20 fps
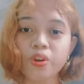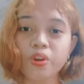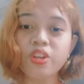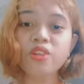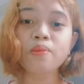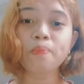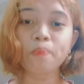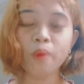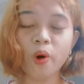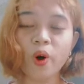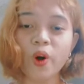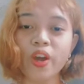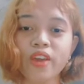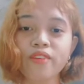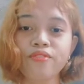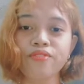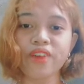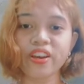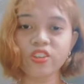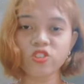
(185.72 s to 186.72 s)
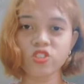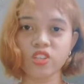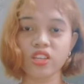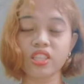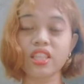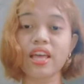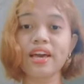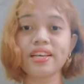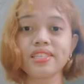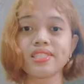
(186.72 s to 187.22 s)
word boy
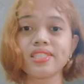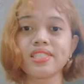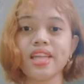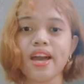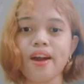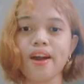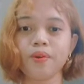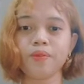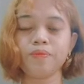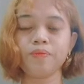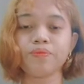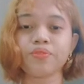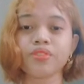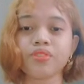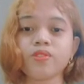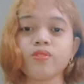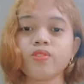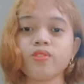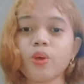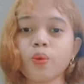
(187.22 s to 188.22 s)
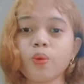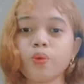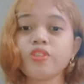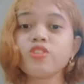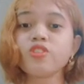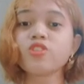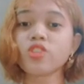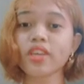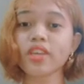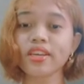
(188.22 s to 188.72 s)
function as noun. The
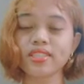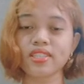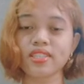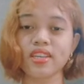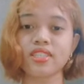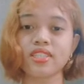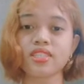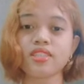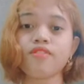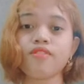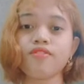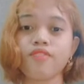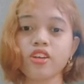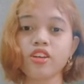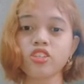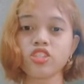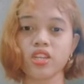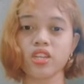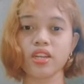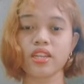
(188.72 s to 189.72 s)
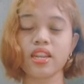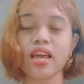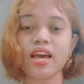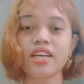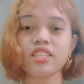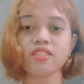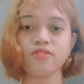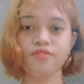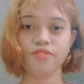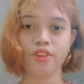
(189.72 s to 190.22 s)
word chases function
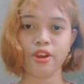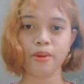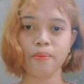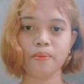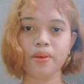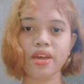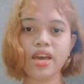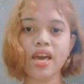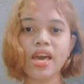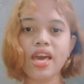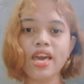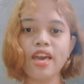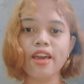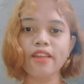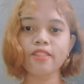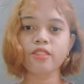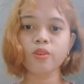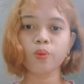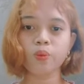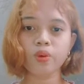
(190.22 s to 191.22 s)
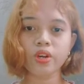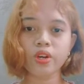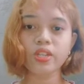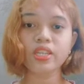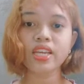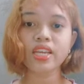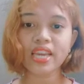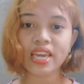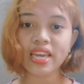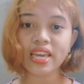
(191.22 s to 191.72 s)
as verb. And the
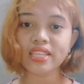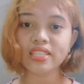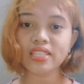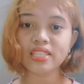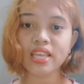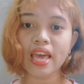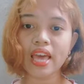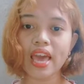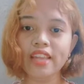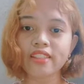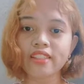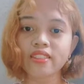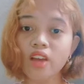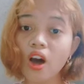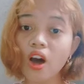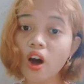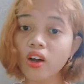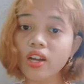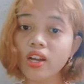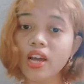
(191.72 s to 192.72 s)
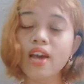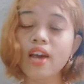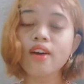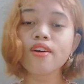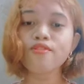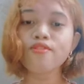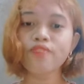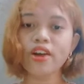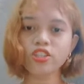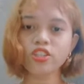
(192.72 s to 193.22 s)
word his and dog
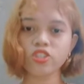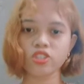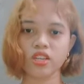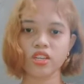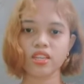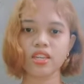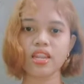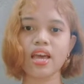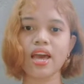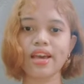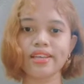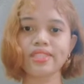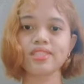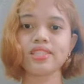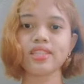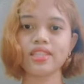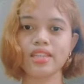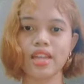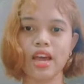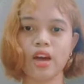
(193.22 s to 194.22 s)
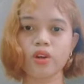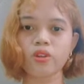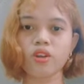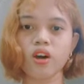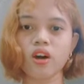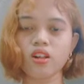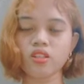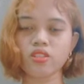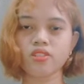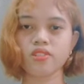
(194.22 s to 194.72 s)
function as noun
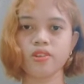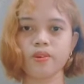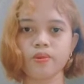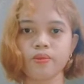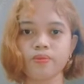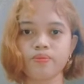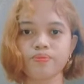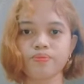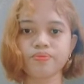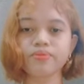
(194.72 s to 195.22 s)
also.